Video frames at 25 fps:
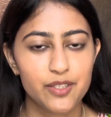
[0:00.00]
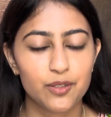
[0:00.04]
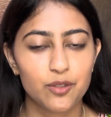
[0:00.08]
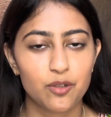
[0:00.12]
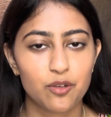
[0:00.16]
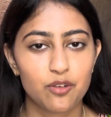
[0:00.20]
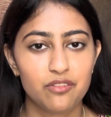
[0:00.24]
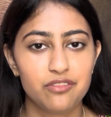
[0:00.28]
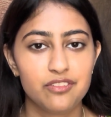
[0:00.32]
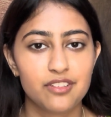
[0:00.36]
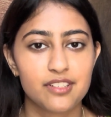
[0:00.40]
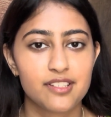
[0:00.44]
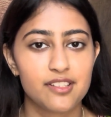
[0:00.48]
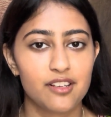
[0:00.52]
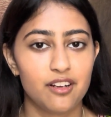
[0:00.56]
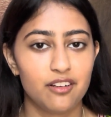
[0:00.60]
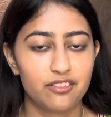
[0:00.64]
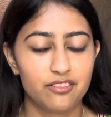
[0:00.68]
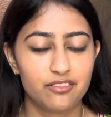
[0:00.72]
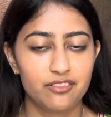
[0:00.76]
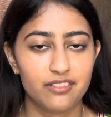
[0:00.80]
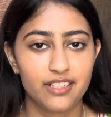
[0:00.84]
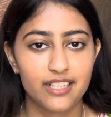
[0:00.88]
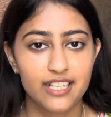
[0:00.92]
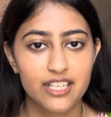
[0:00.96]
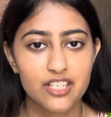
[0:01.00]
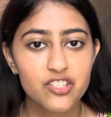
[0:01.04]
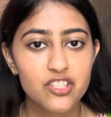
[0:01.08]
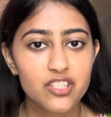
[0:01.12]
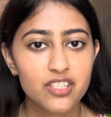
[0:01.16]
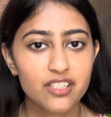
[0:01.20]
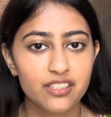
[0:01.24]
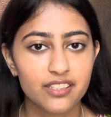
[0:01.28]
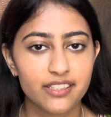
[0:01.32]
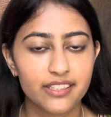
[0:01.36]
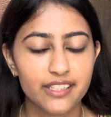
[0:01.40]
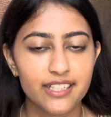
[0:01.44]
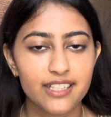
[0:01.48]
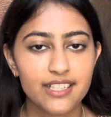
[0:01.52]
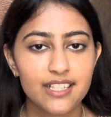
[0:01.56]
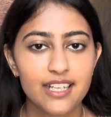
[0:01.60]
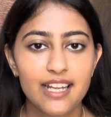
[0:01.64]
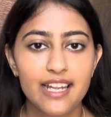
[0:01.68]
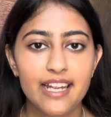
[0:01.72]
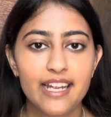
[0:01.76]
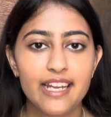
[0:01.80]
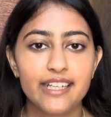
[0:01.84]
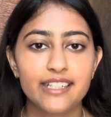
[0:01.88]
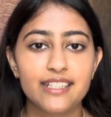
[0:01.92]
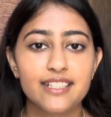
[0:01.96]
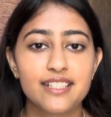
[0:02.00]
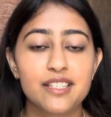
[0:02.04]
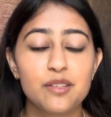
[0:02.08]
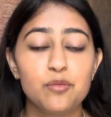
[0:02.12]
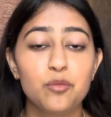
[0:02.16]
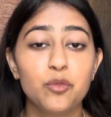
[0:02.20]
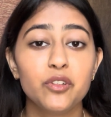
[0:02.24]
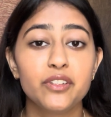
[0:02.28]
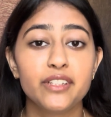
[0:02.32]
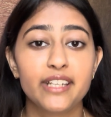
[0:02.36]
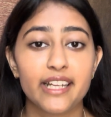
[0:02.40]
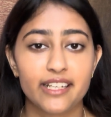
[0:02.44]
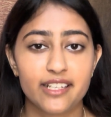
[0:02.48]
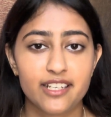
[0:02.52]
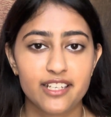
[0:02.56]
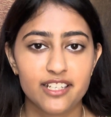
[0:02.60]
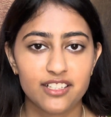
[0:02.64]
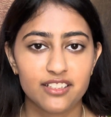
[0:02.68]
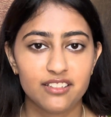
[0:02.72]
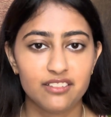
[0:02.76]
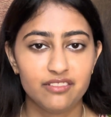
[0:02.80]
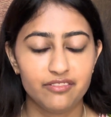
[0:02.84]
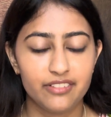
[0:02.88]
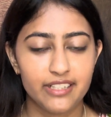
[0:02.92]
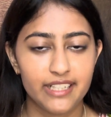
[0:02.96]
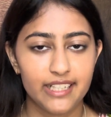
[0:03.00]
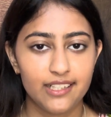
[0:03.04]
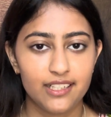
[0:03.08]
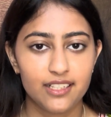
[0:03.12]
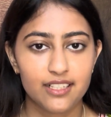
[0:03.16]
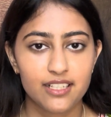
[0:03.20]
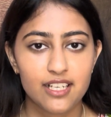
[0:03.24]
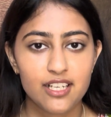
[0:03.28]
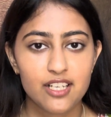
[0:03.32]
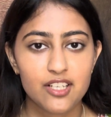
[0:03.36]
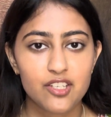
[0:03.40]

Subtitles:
to go for software engineering, it is a more technical field.